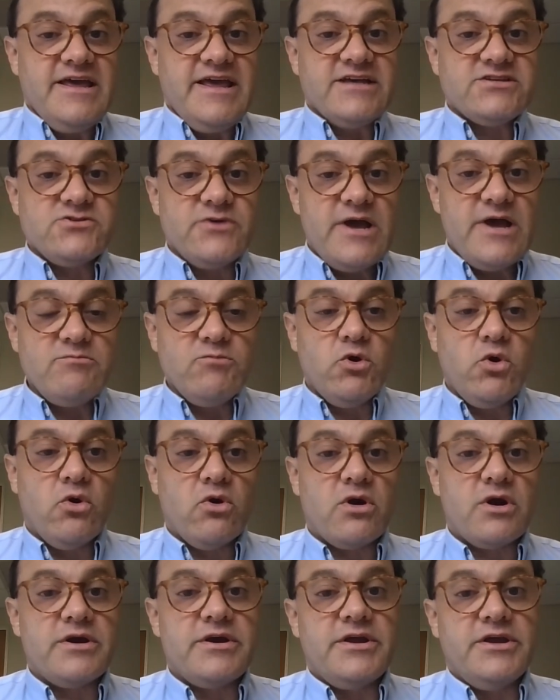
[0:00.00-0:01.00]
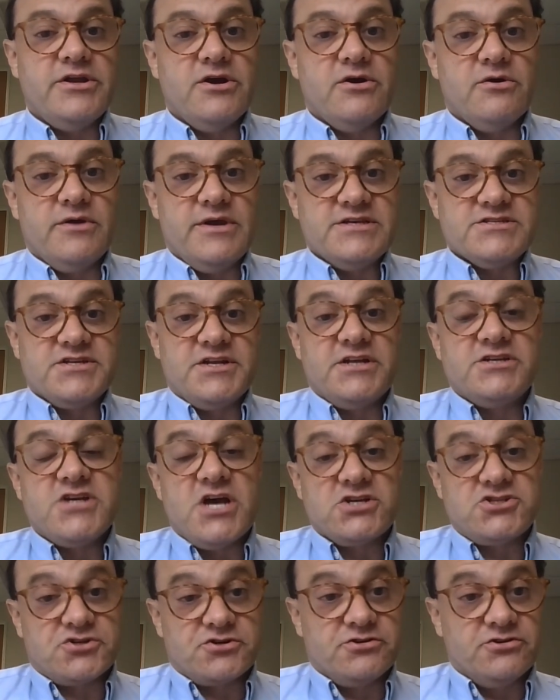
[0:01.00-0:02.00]
Yeah, so MCOR, is an
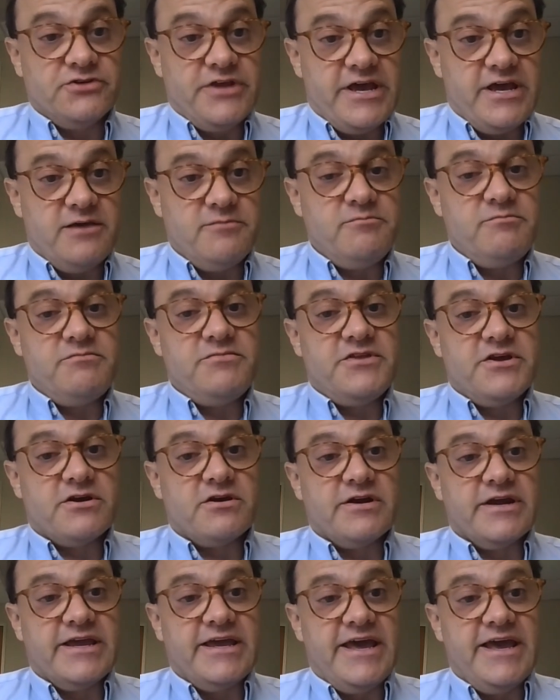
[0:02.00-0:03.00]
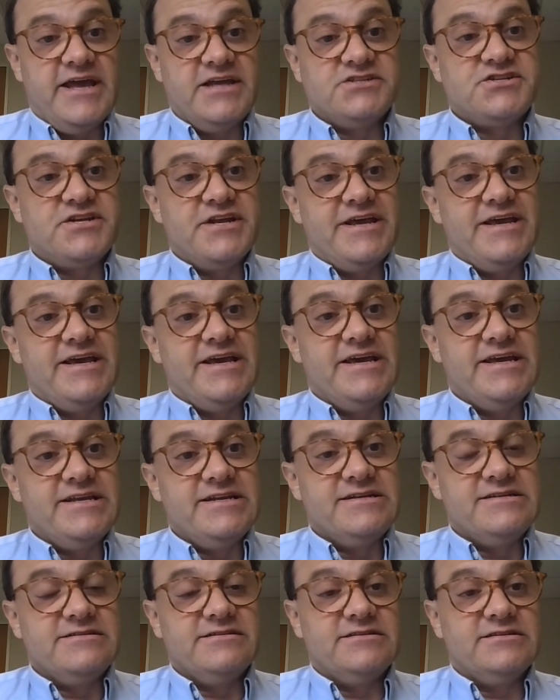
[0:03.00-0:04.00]
industrial name. They're engaged
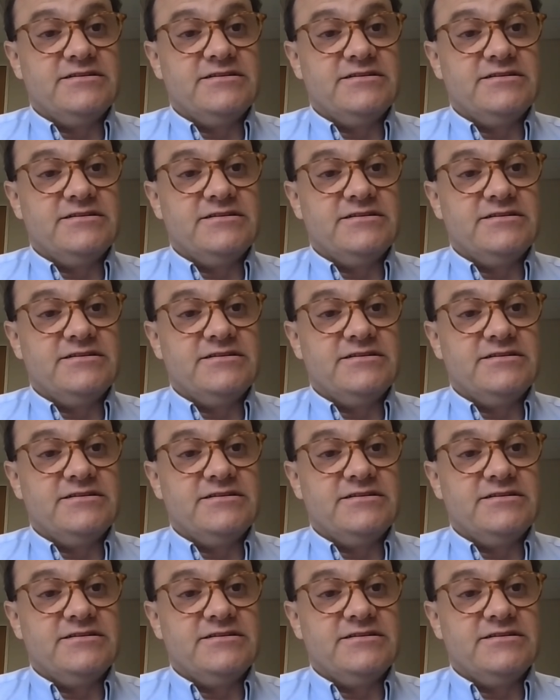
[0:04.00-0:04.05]
in,